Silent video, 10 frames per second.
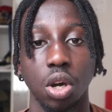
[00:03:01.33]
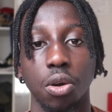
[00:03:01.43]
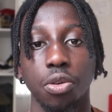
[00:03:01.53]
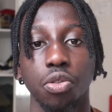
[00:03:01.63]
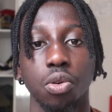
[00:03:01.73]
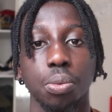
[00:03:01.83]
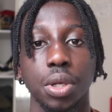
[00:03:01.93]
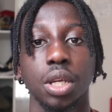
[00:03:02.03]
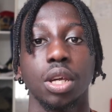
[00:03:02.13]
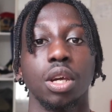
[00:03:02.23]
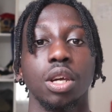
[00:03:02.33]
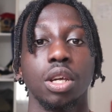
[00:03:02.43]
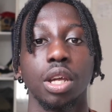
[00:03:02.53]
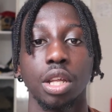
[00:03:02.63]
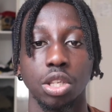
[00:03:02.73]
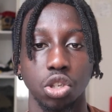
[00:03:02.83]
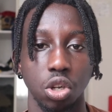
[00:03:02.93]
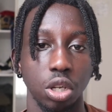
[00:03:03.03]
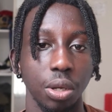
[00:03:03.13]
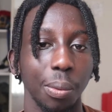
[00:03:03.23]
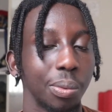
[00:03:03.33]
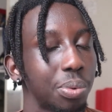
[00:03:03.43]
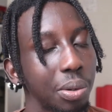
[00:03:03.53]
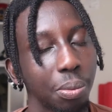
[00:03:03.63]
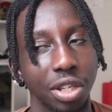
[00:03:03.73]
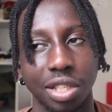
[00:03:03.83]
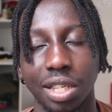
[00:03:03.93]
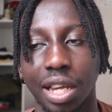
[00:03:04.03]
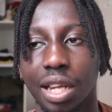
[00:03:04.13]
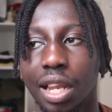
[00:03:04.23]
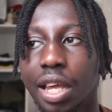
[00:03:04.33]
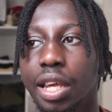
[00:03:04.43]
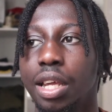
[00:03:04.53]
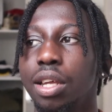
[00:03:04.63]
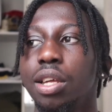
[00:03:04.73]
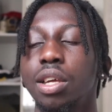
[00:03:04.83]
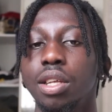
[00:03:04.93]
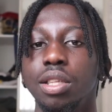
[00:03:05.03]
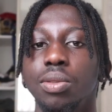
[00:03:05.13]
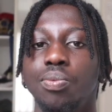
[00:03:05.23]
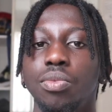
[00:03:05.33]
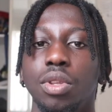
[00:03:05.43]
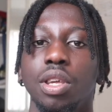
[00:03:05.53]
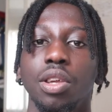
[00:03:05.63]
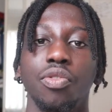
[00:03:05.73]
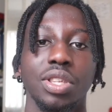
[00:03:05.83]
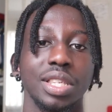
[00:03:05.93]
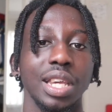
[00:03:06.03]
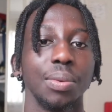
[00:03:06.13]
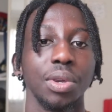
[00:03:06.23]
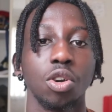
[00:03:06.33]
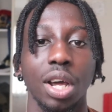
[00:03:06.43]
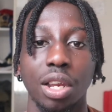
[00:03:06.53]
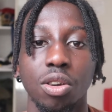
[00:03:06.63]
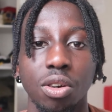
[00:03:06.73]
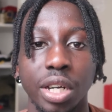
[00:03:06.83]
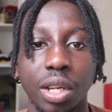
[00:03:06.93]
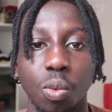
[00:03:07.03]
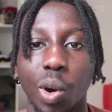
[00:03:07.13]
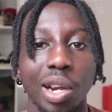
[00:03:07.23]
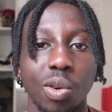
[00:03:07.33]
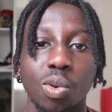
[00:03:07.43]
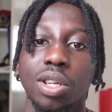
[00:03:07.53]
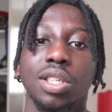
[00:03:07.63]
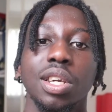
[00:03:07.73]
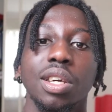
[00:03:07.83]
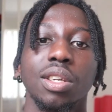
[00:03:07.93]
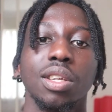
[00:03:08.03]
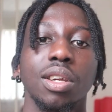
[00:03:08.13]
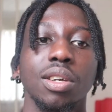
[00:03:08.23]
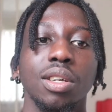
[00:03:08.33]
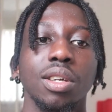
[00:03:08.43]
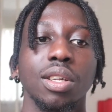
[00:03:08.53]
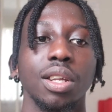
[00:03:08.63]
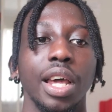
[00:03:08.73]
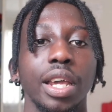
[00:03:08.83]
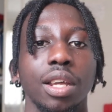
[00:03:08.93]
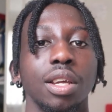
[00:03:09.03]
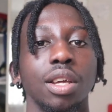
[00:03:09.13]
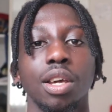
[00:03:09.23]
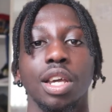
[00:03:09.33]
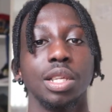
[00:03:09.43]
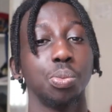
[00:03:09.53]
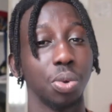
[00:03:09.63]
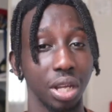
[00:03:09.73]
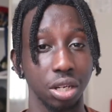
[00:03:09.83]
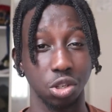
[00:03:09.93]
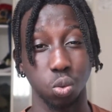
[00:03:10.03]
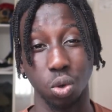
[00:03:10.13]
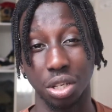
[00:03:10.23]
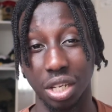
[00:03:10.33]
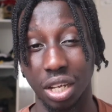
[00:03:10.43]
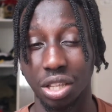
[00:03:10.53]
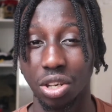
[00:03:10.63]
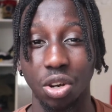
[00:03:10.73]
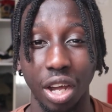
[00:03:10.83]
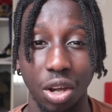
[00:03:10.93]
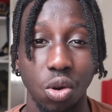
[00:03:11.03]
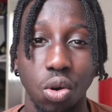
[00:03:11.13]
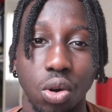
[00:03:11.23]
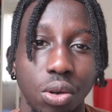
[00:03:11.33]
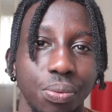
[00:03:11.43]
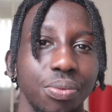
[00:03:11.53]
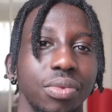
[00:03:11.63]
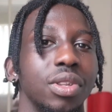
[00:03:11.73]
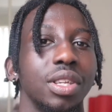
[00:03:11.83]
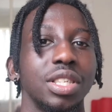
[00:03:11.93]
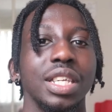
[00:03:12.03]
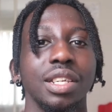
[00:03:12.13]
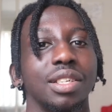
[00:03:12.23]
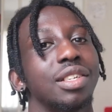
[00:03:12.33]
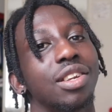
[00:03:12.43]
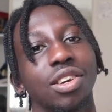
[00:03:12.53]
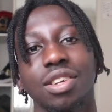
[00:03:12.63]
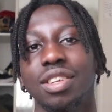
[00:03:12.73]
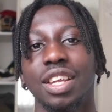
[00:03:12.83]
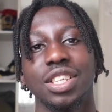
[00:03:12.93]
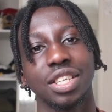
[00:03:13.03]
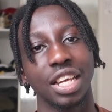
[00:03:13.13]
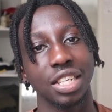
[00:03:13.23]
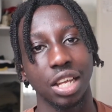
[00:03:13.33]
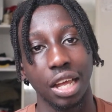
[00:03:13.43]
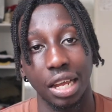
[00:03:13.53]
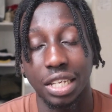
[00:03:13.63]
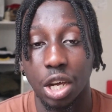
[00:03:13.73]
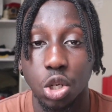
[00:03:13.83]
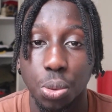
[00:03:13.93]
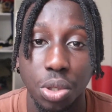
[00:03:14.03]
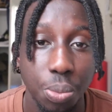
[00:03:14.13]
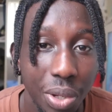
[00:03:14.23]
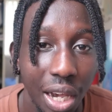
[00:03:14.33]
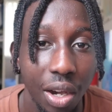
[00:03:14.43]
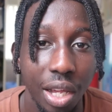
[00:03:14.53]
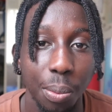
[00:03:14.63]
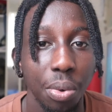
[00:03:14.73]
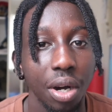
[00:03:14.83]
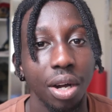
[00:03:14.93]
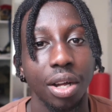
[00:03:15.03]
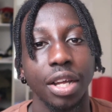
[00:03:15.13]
top, you feel me? So I'm pretty much saying, like, if it's the same category, why not work together, you know? Like, it's better to work together than not at all. It's, you know, that's how it's supposed to be out here, but